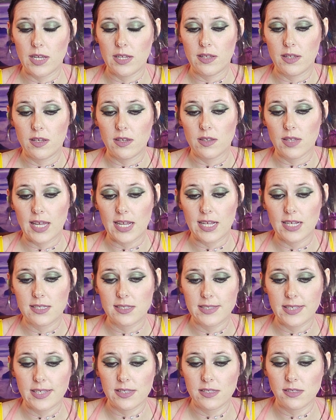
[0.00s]
And like I
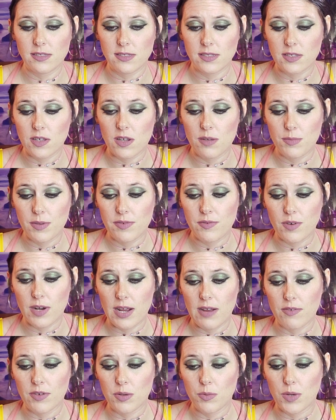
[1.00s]
said, this isn't going to be for
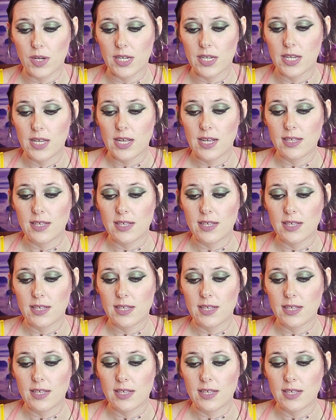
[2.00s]
everyone.